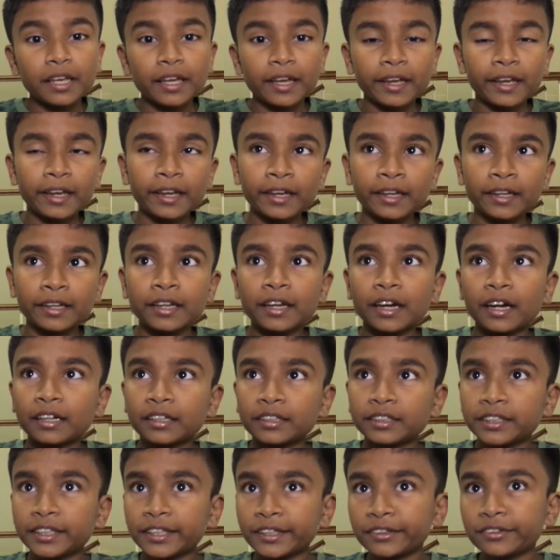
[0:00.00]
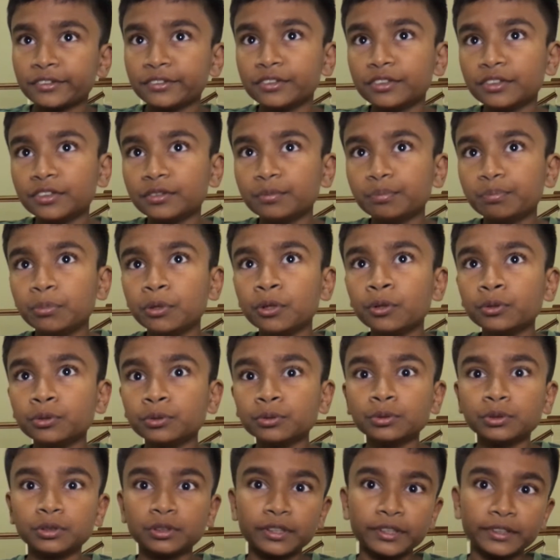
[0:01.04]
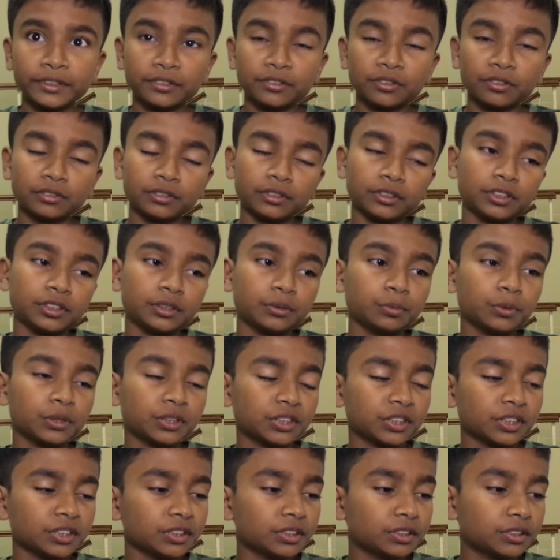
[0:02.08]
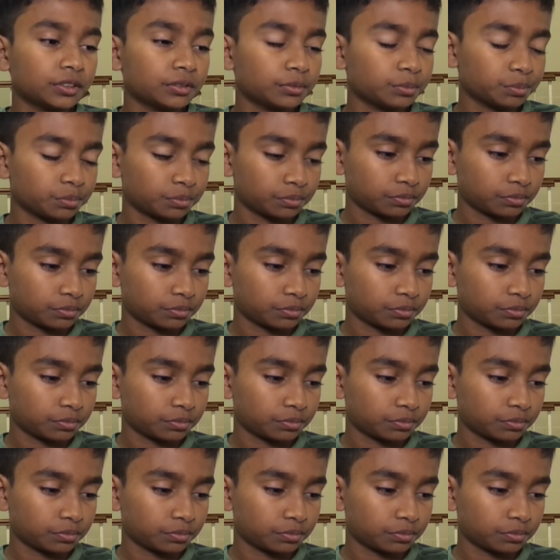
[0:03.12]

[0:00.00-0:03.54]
hey, our Bluetooth technology wasn't